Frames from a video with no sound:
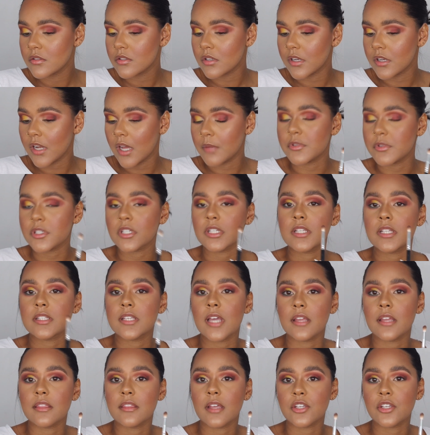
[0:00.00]
So now I'm just going to
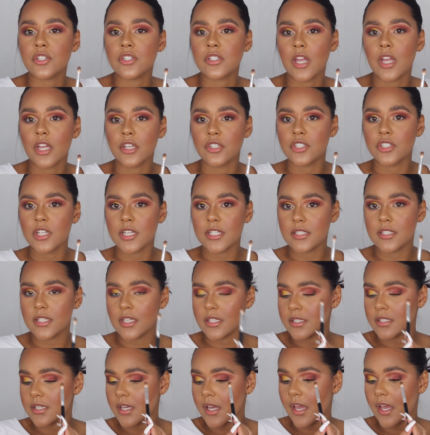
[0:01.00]
take that shade Jet
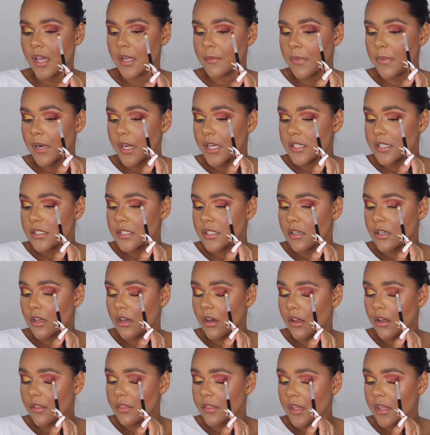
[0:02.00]
Setter and place
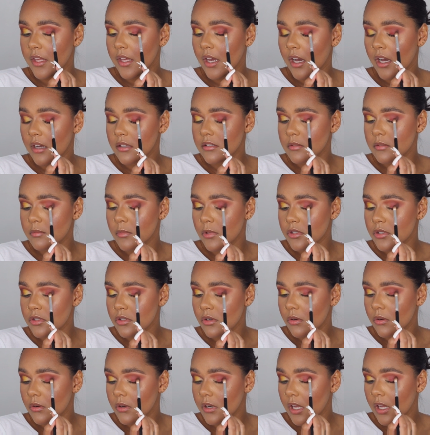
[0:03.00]
it on the
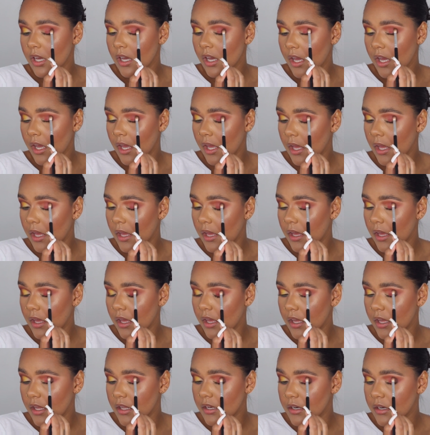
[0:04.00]
outermost corner
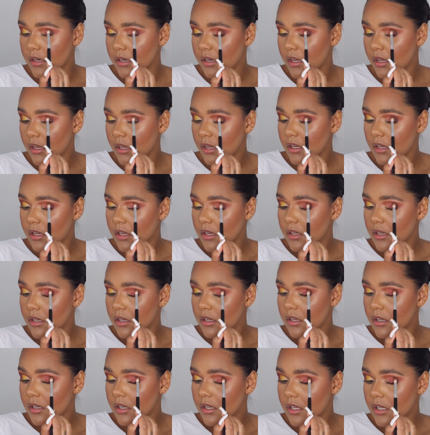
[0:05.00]
and
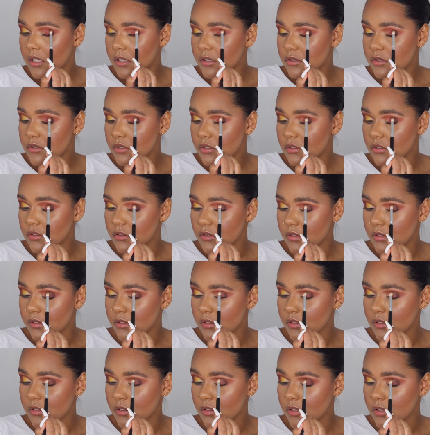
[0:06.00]
into
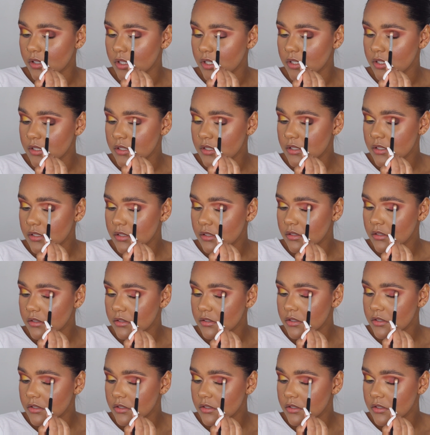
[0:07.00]
the crease.